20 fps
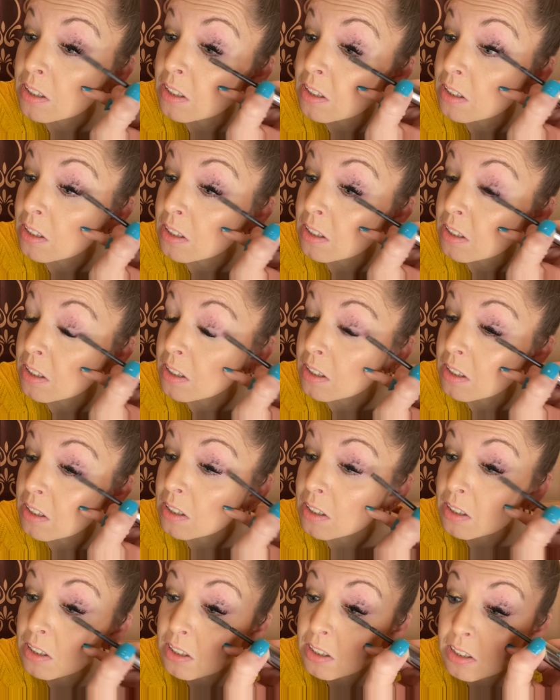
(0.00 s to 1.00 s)

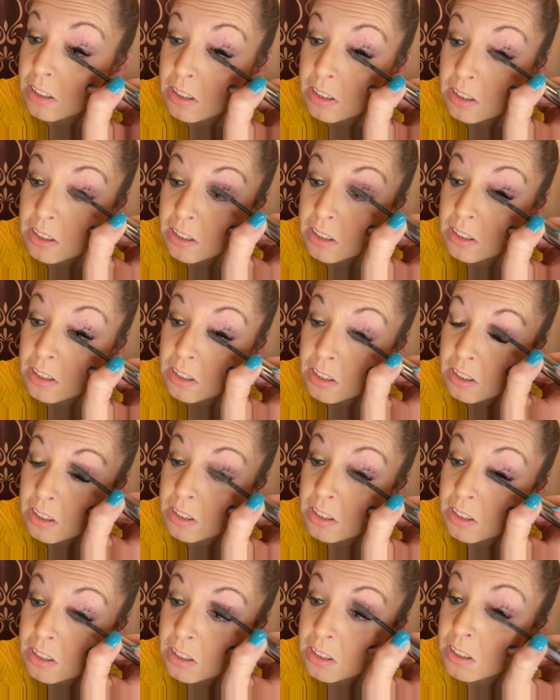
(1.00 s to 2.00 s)

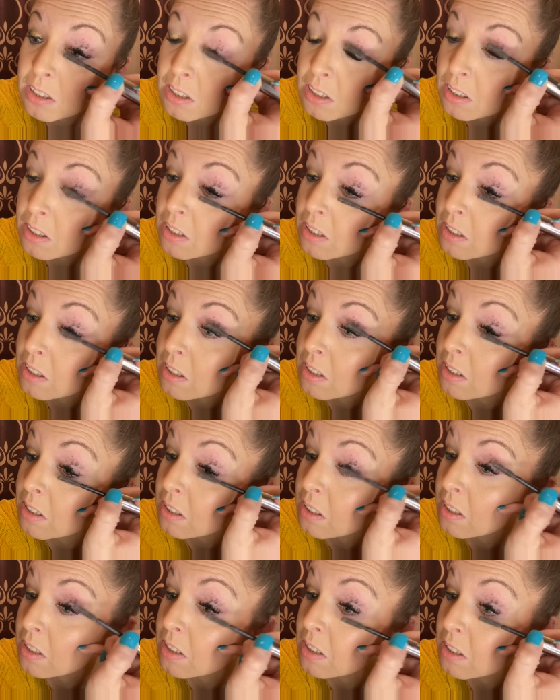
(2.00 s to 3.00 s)

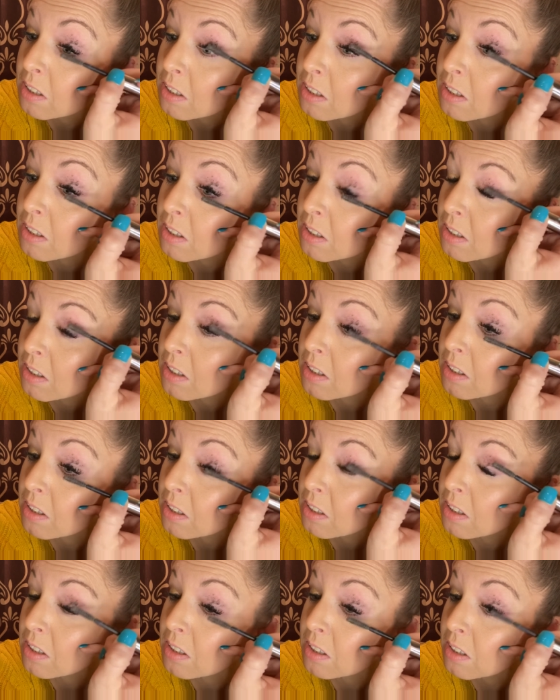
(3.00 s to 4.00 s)

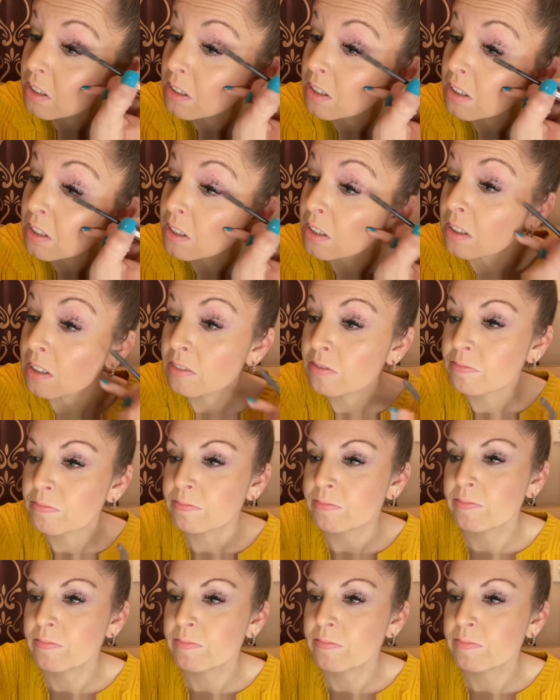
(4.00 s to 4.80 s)
No one is speaking in this clip.